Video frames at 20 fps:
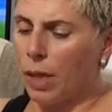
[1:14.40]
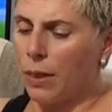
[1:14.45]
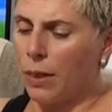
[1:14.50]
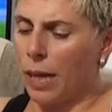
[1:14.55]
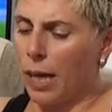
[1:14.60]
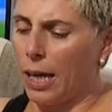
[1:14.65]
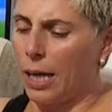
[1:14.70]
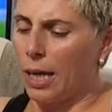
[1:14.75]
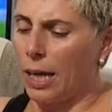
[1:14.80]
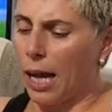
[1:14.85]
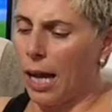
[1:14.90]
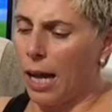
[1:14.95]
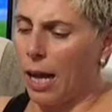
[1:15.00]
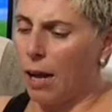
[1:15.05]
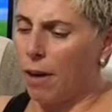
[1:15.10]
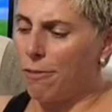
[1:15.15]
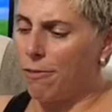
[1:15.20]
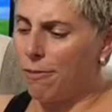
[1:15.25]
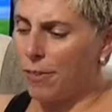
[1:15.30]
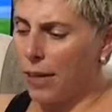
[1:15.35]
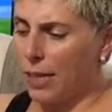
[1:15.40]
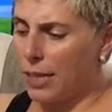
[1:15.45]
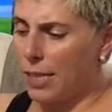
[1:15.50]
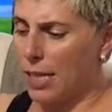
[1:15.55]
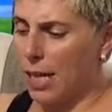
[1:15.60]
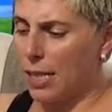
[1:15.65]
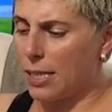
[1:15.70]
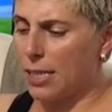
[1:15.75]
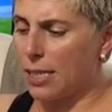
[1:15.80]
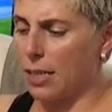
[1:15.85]
They are
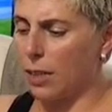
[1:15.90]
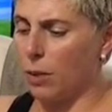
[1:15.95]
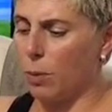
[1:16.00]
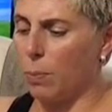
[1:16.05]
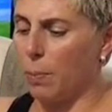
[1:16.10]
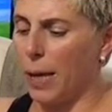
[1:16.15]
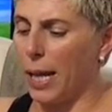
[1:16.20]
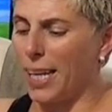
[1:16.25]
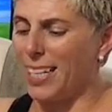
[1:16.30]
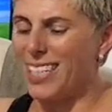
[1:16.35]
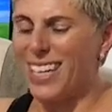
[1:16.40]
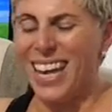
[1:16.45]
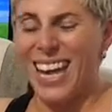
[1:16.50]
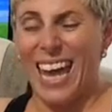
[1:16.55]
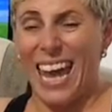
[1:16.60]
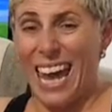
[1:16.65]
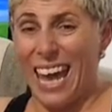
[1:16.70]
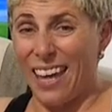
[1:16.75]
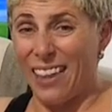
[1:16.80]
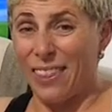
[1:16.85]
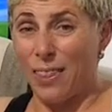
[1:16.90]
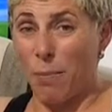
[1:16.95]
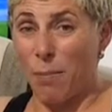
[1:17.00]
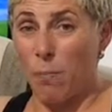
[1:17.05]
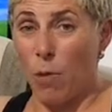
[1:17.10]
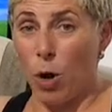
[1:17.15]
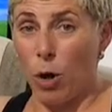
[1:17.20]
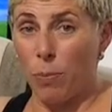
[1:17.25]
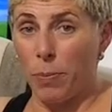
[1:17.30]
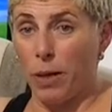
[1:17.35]
fantastic little packs. At the
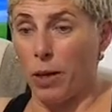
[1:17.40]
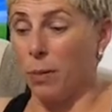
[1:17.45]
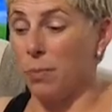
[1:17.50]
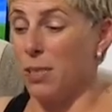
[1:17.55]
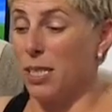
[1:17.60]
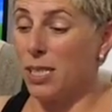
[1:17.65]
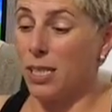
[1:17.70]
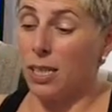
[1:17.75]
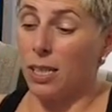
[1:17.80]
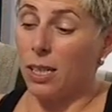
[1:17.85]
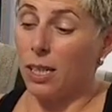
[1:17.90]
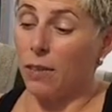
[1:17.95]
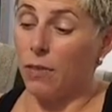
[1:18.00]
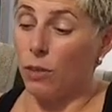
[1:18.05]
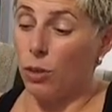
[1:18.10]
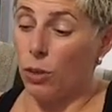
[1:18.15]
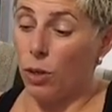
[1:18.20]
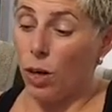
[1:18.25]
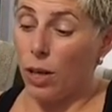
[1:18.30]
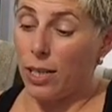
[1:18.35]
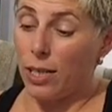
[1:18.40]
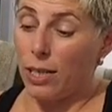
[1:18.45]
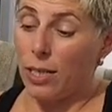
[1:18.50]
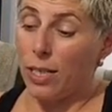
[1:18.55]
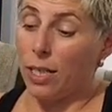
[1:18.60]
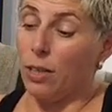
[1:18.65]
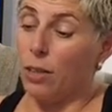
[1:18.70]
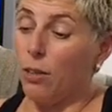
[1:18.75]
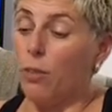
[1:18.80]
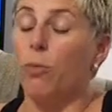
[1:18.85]
moment, I'm just going to give you an
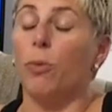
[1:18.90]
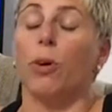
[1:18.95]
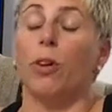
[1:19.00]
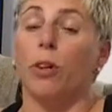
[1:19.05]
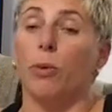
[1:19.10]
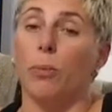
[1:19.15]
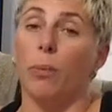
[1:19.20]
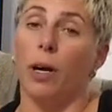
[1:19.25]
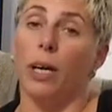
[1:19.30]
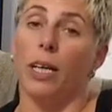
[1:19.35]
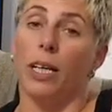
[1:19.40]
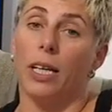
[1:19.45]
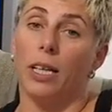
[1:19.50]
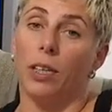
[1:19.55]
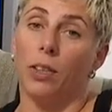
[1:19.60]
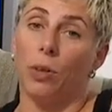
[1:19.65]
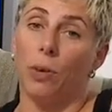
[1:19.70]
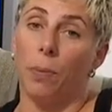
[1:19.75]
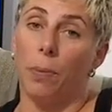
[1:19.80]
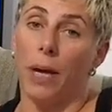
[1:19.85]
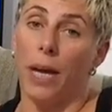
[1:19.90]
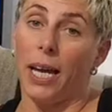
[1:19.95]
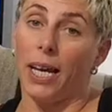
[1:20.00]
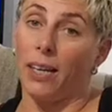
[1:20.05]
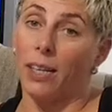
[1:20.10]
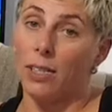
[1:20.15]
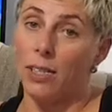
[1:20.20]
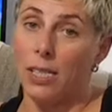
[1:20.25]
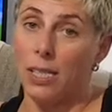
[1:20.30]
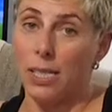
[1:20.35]
idea of what you might get in your pack,
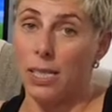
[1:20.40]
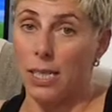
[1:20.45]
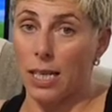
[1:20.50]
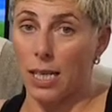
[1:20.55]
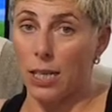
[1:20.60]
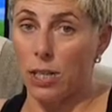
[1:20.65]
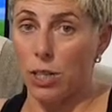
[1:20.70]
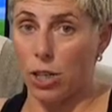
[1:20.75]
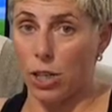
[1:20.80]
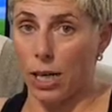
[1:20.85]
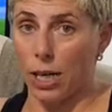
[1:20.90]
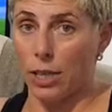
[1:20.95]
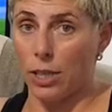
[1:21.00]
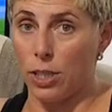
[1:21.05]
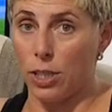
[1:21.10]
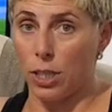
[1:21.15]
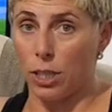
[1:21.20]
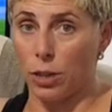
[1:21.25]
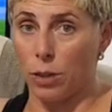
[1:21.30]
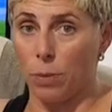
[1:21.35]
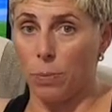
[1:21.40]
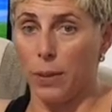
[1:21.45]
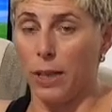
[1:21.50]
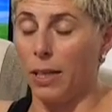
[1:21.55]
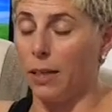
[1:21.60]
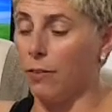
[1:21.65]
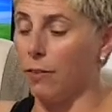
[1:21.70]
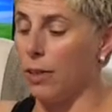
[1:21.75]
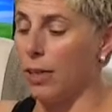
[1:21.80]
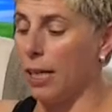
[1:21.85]
because it does change a little bit
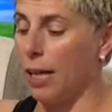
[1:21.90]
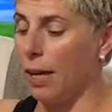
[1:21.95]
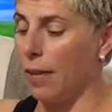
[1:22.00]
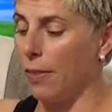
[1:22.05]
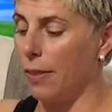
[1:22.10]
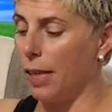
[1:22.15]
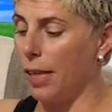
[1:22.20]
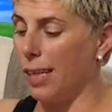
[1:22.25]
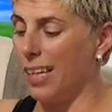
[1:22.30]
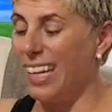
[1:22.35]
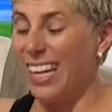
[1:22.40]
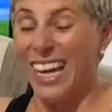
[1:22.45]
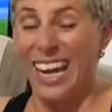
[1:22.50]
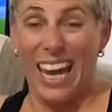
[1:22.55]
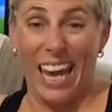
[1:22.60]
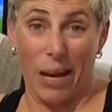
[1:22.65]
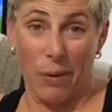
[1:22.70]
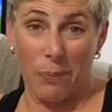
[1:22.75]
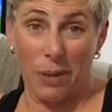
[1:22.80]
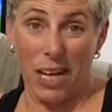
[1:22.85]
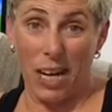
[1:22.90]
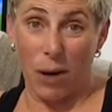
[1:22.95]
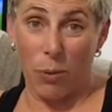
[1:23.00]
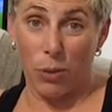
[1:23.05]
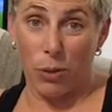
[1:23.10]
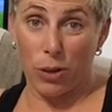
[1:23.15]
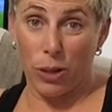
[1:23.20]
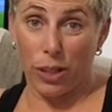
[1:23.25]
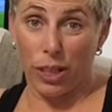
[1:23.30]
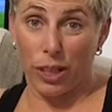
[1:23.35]
every now and then, and we are
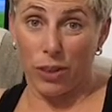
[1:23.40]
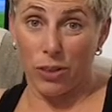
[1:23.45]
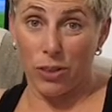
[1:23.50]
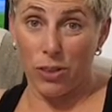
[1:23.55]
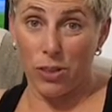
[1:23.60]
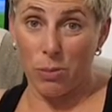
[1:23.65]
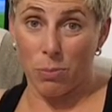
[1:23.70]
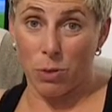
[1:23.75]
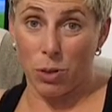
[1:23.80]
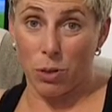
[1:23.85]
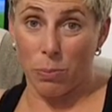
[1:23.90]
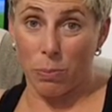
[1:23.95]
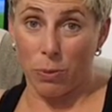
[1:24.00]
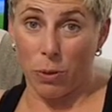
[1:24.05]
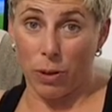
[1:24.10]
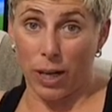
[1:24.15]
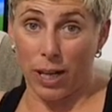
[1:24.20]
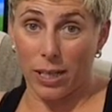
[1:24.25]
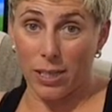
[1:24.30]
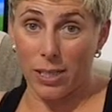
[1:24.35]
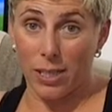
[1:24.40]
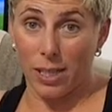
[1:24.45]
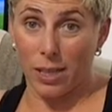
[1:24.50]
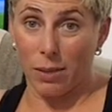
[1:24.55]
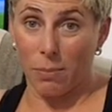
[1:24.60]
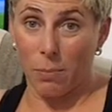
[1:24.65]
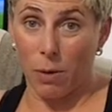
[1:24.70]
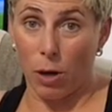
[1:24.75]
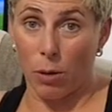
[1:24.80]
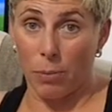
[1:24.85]
working on some new products at
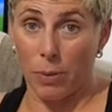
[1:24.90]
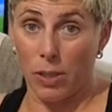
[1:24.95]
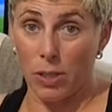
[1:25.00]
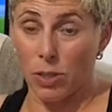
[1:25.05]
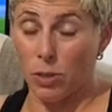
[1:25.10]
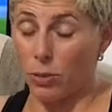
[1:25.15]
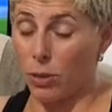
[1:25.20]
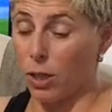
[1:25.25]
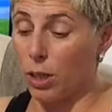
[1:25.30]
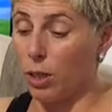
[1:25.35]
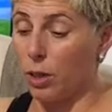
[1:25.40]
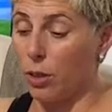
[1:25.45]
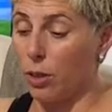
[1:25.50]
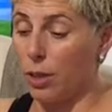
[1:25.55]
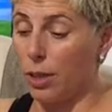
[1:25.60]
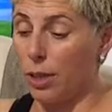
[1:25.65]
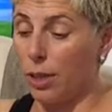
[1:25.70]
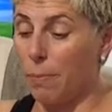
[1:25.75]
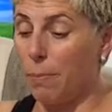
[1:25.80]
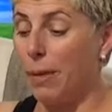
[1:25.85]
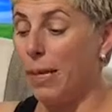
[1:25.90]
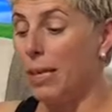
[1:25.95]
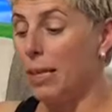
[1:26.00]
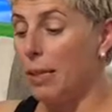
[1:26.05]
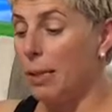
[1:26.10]
the moment to include in them.